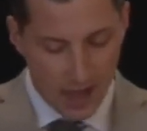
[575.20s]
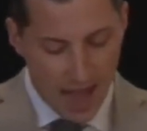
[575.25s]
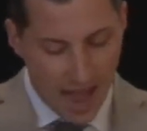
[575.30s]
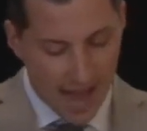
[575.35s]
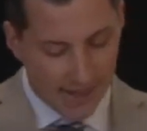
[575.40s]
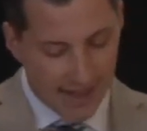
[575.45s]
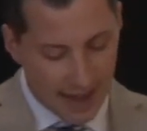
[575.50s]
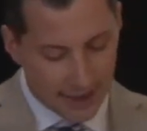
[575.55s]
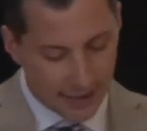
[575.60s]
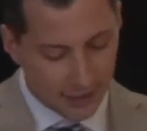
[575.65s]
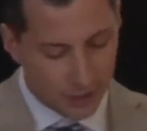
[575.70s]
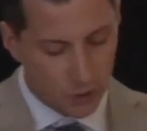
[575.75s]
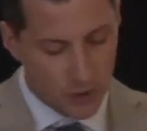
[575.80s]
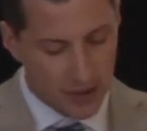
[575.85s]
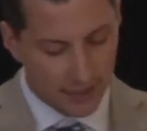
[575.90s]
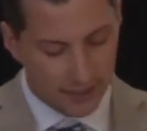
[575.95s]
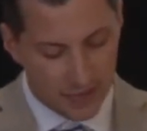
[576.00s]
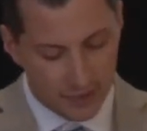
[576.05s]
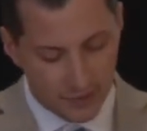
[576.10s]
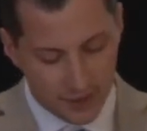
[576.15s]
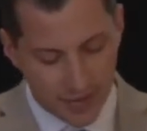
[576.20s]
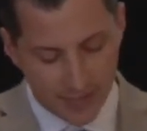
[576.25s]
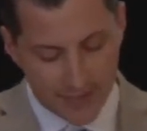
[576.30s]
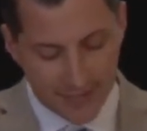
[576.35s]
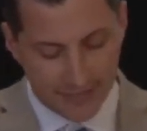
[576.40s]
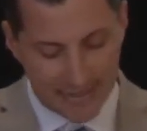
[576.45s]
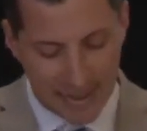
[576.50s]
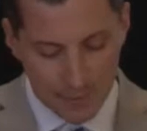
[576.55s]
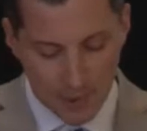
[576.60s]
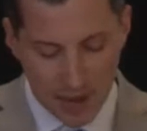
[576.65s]
I got into activities
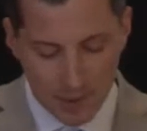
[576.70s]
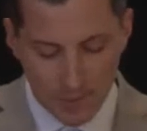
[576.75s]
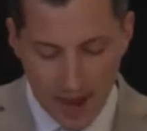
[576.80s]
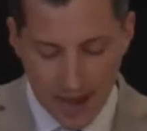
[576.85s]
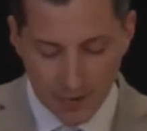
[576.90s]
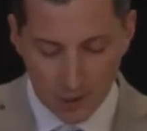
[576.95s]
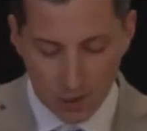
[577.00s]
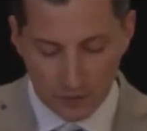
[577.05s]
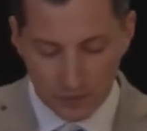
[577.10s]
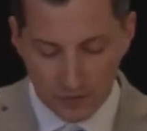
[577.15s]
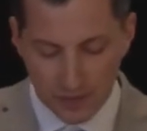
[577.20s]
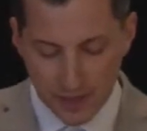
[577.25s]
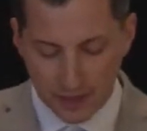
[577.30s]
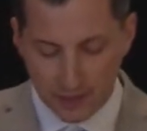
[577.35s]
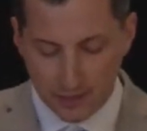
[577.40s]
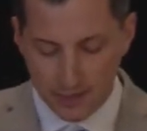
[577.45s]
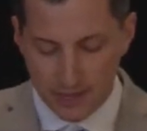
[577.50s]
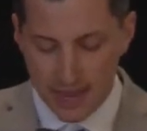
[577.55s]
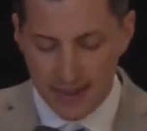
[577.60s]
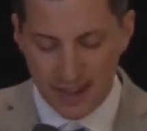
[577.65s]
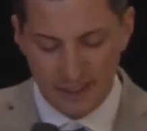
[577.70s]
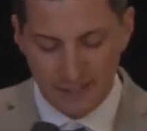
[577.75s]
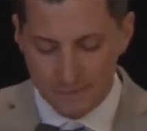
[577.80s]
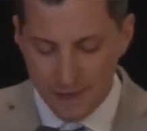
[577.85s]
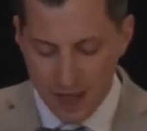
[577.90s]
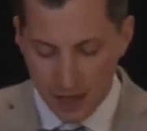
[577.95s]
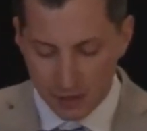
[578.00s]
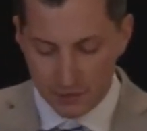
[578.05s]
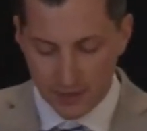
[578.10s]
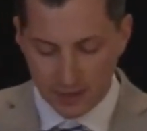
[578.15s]
that kept my mind off things, and I
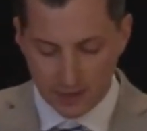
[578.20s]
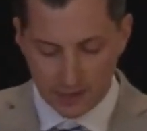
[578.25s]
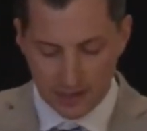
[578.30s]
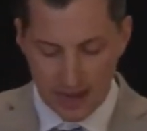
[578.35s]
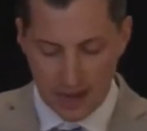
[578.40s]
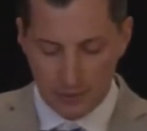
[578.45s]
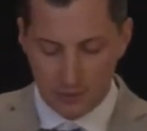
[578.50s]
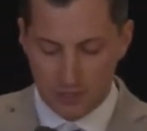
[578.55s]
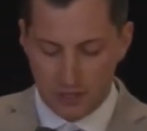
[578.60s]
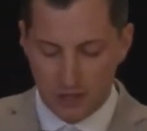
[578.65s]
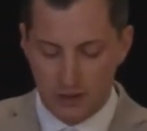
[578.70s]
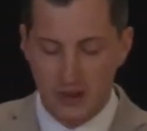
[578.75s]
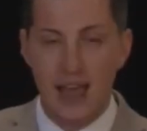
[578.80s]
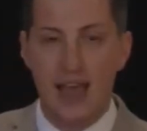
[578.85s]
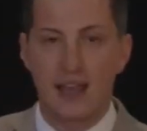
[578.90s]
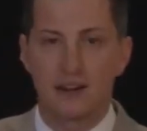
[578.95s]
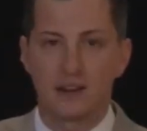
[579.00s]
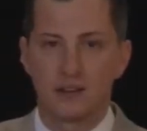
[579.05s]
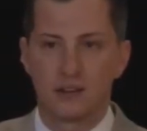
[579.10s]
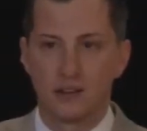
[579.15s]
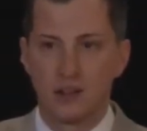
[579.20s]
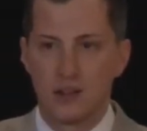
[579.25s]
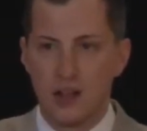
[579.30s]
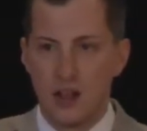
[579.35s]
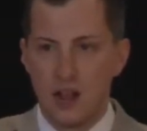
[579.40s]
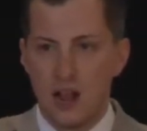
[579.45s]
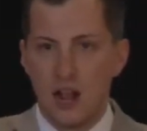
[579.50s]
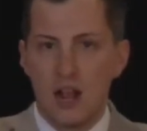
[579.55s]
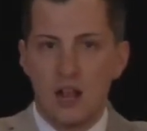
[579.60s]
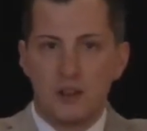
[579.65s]
found things that I was good
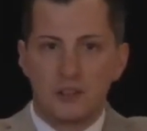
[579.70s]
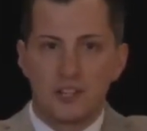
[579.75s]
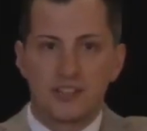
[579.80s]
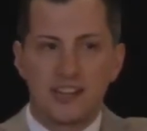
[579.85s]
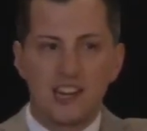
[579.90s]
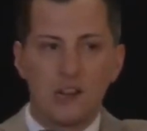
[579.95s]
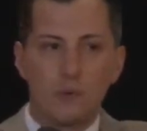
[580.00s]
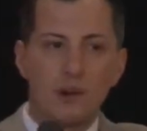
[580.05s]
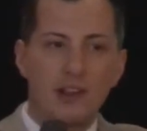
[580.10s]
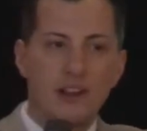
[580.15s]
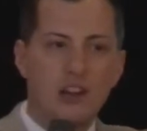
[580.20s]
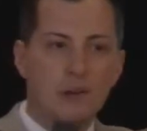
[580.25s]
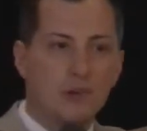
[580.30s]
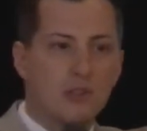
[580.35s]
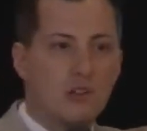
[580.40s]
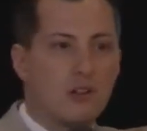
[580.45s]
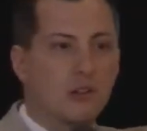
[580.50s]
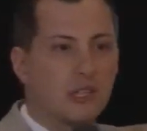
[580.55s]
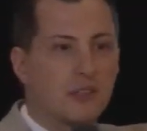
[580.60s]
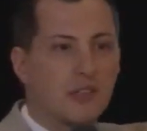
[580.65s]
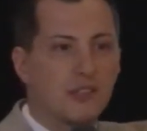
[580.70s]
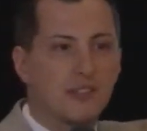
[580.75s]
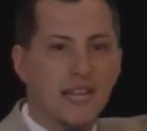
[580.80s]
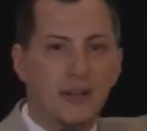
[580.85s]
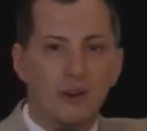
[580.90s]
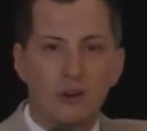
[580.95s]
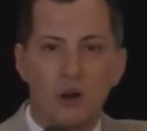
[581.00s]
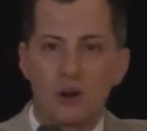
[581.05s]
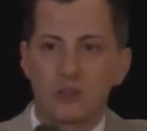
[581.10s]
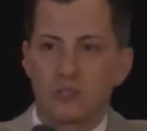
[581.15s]
at. Does anyone here belong to the
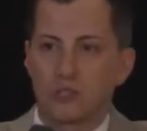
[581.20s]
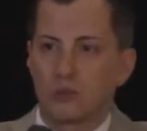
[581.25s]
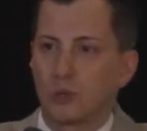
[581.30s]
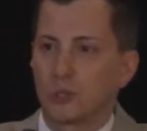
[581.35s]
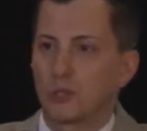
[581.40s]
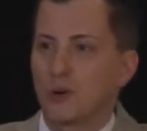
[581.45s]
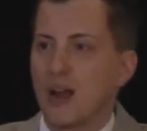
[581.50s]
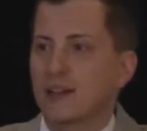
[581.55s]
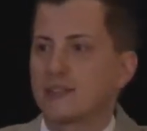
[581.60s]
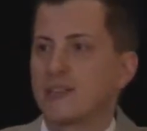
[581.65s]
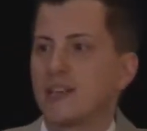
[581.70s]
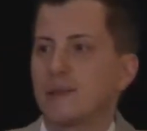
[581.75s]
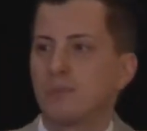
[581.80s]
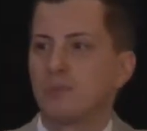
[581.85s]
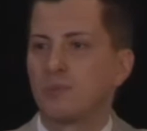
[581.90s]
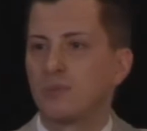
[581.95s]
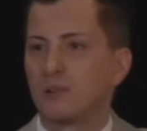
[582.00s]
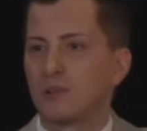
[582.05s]
Sacred Heart School track team?